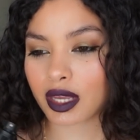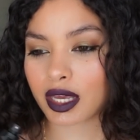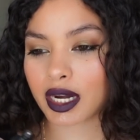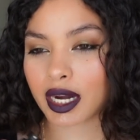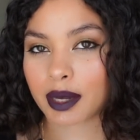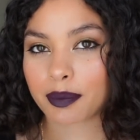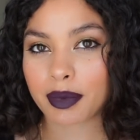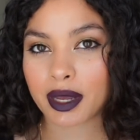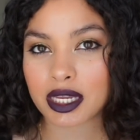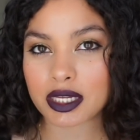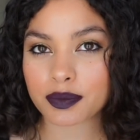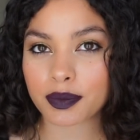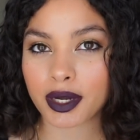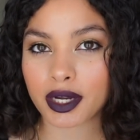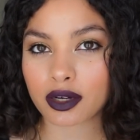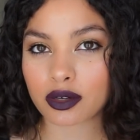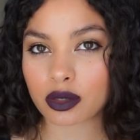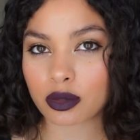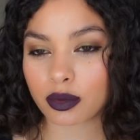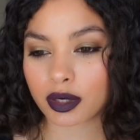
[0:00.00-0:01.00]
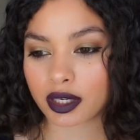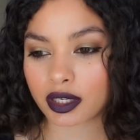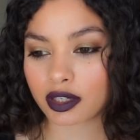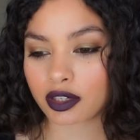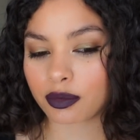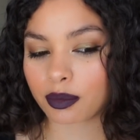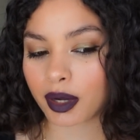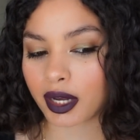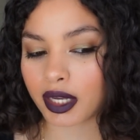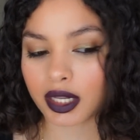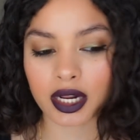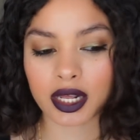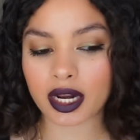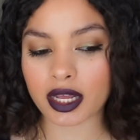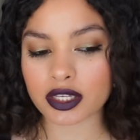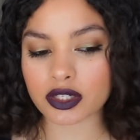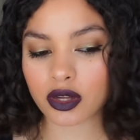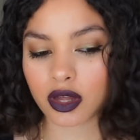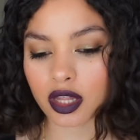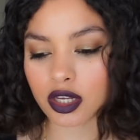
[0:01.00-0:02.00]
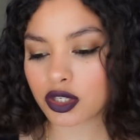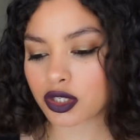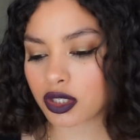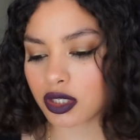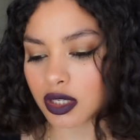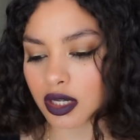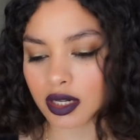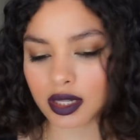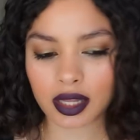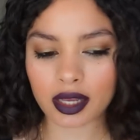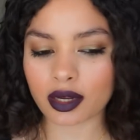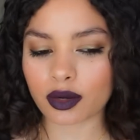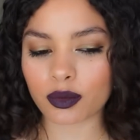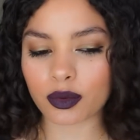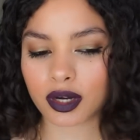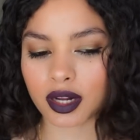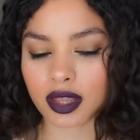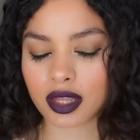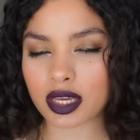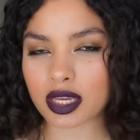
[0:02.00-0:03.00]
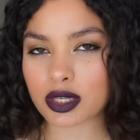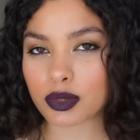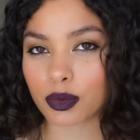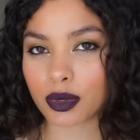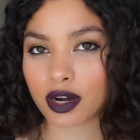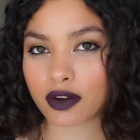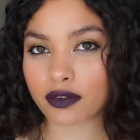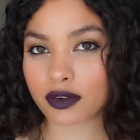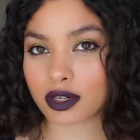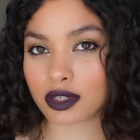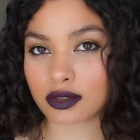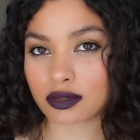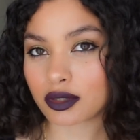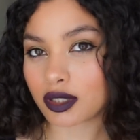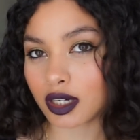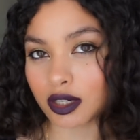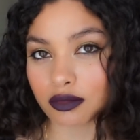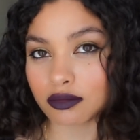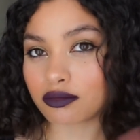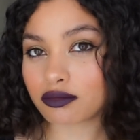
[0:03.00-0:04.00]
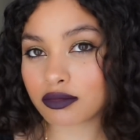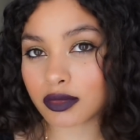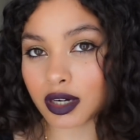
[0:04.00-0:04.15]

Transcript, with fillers: and I passed by a coworker of mine and I saw that she did like one of these or whatever and you know